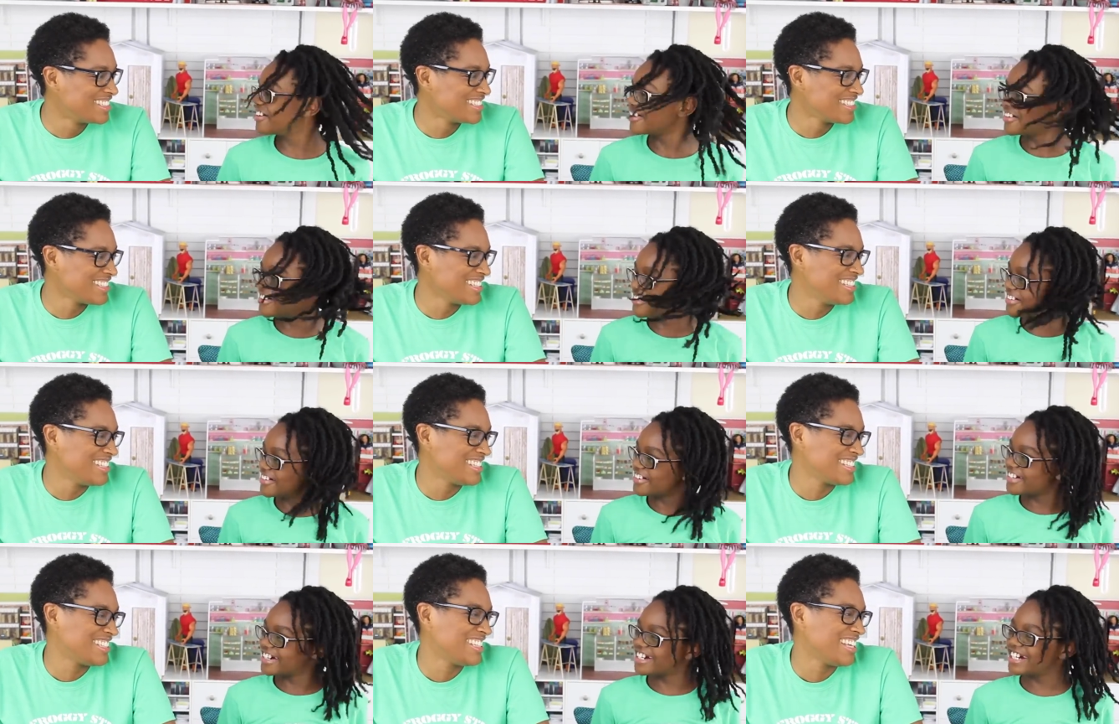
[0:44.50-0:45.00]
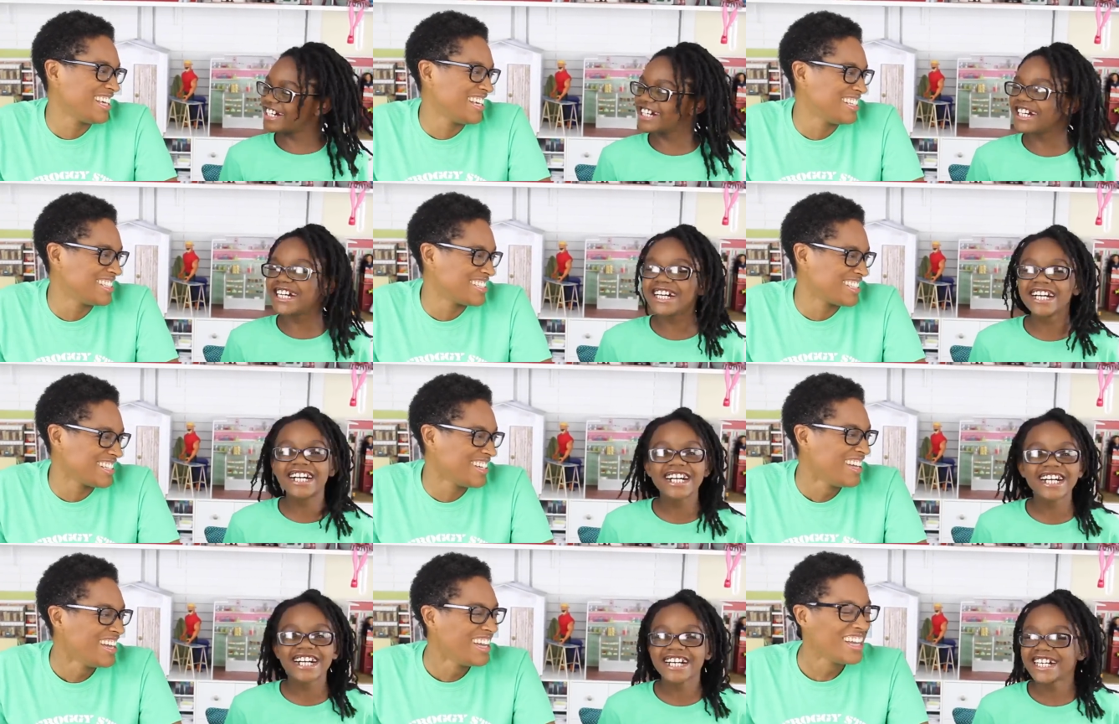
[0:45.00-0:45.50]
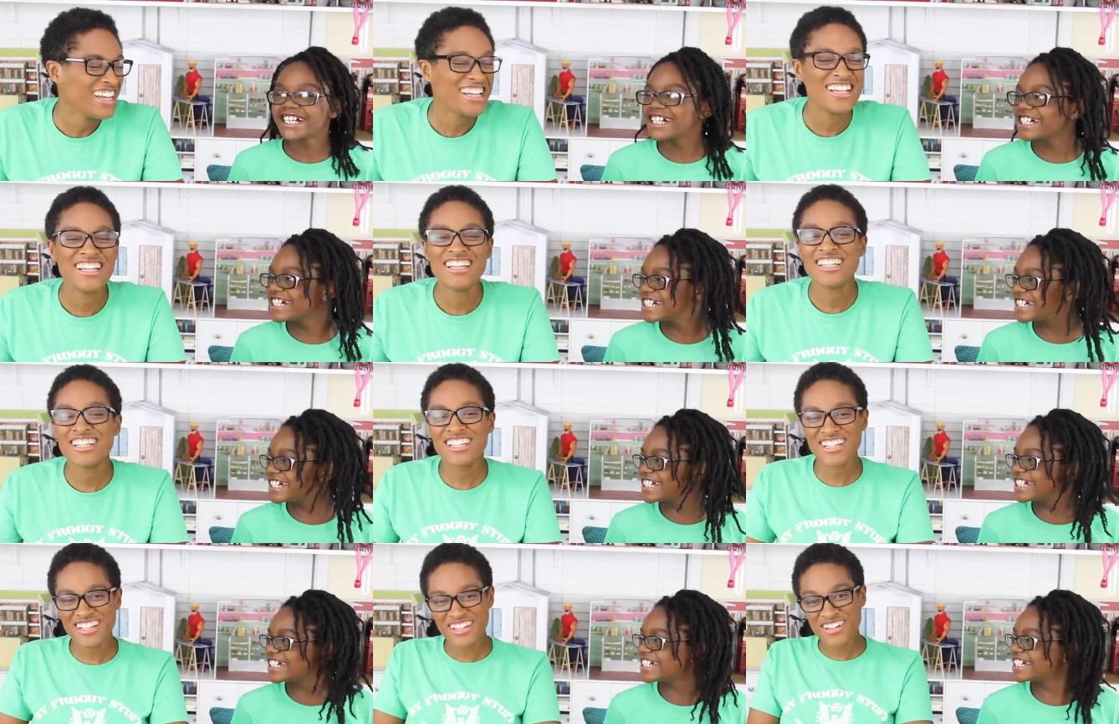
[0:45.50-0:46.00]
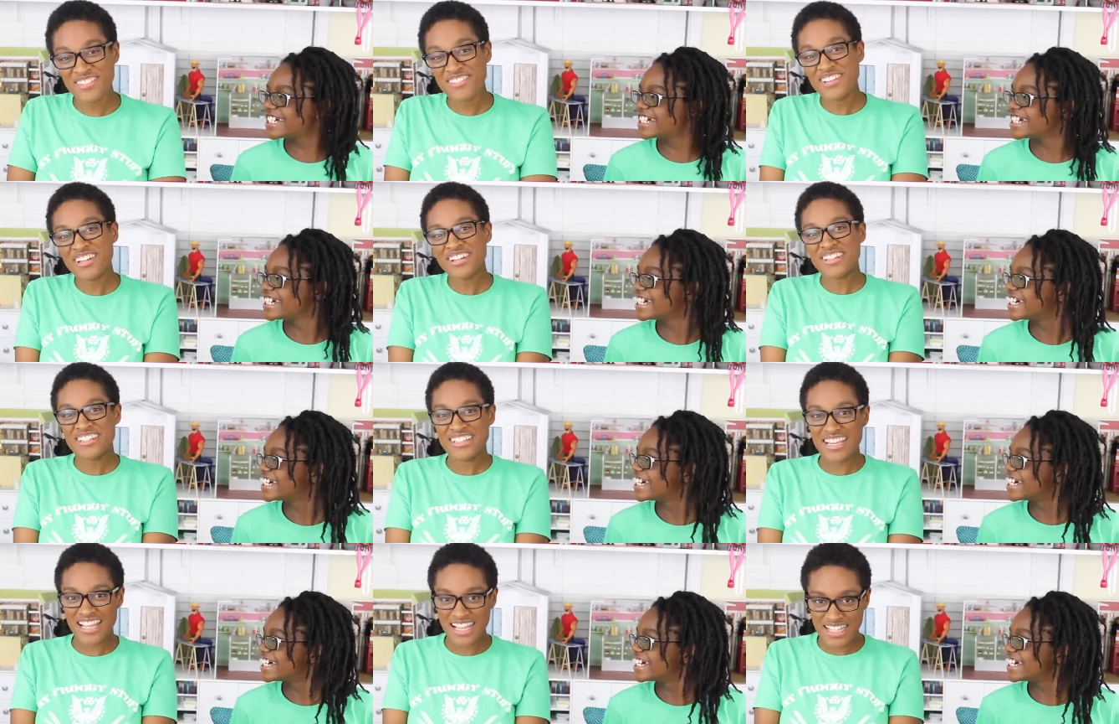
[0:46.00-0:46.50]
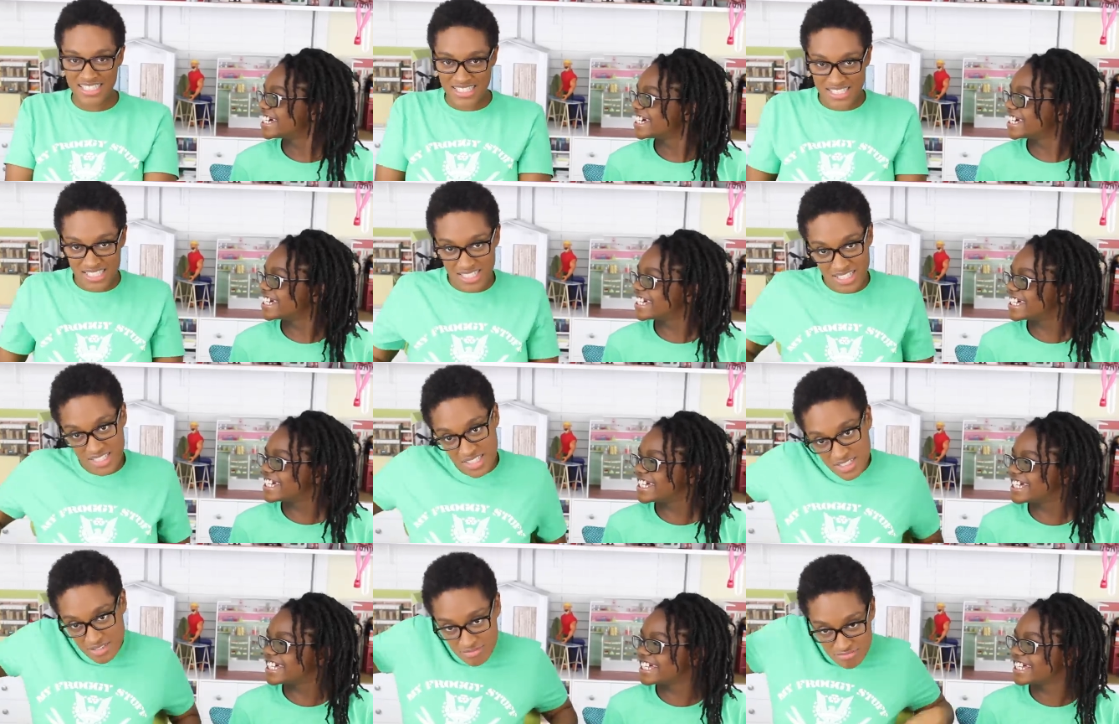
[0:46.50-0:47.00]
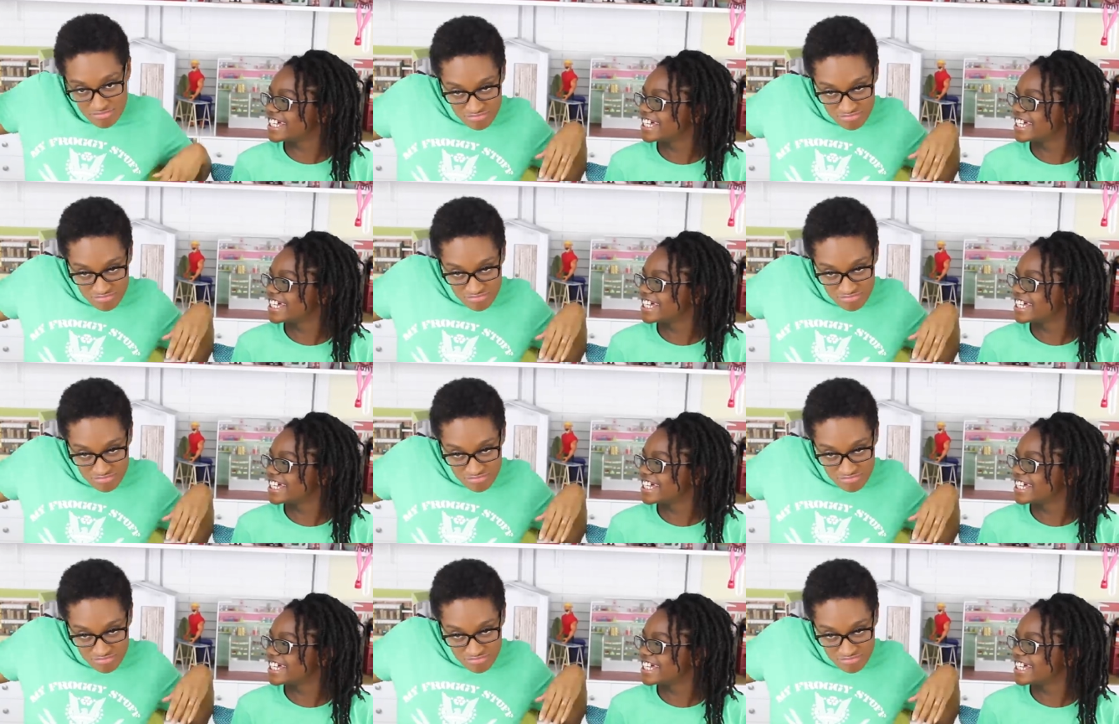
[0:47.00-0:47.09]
Speaker 1: You're over here dancing.